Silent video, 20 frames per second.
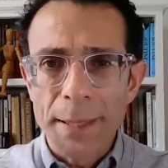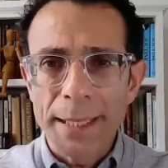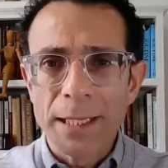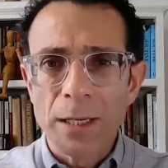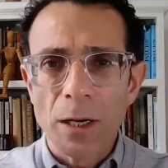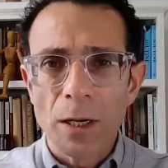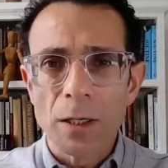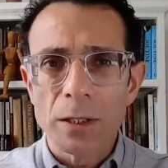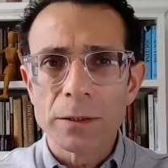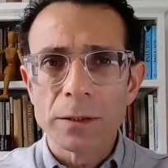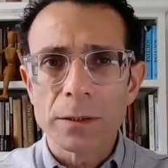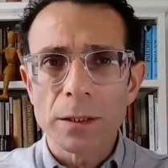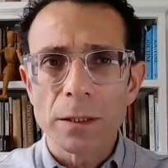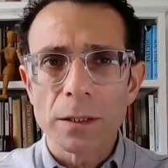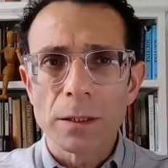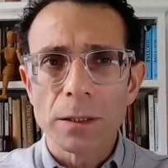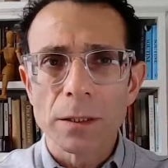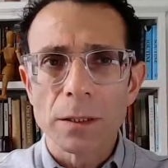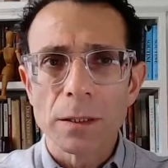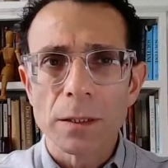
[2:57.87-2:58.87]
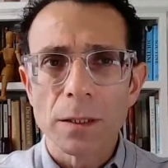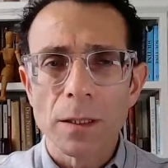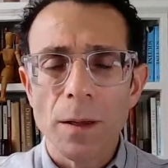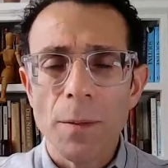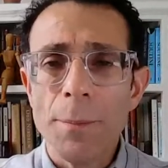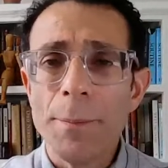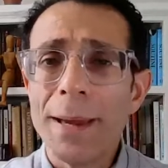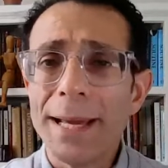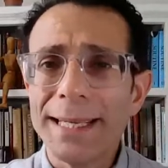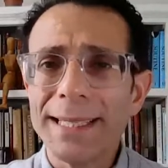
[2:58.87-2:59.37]
Because
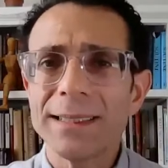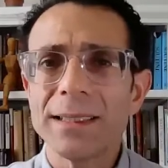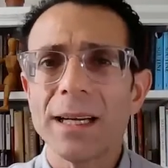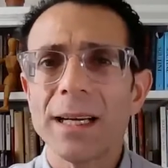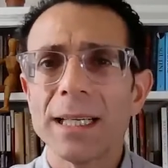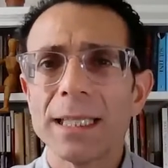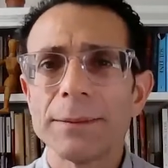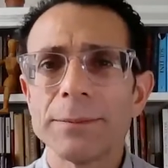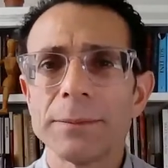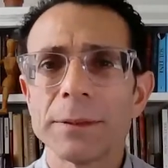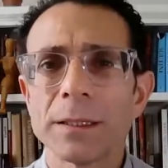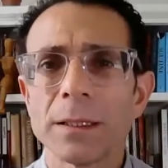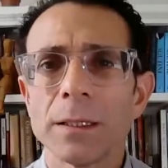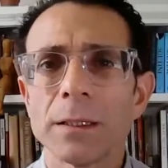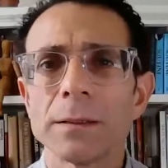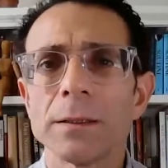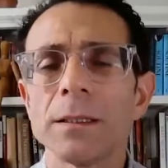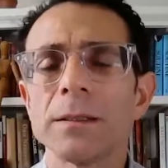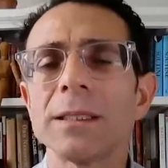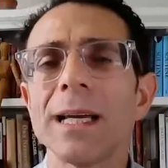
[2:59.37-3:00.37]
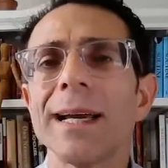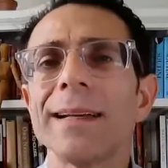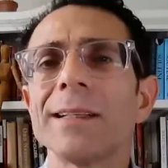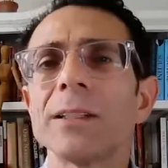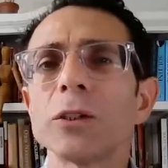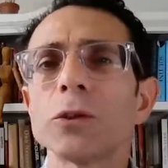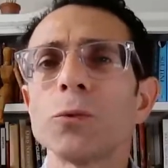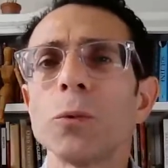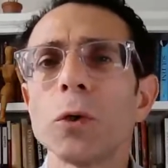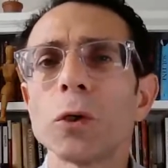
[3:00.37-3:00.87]
many times
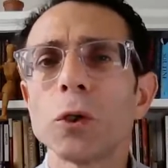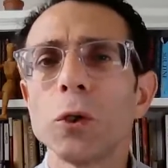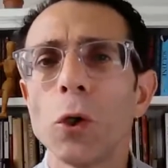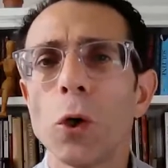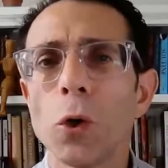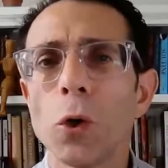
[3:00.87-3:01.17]
designers will